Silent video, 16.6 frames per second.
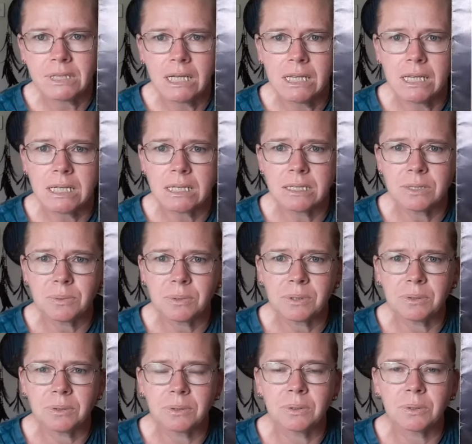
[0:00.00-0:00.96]
That is what
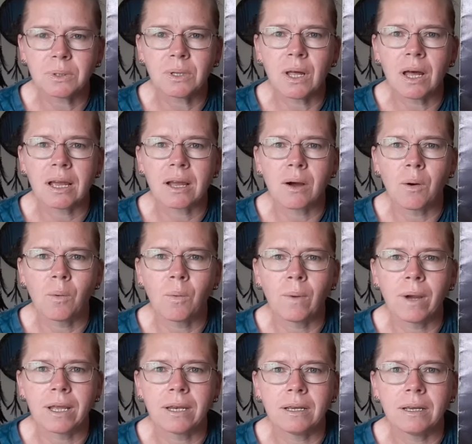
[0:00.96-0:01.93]
it'll look like
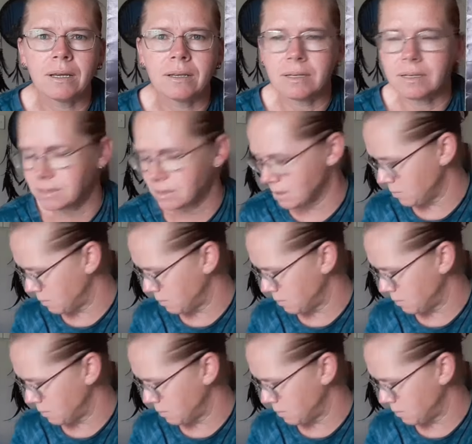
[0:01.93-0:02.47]
when it is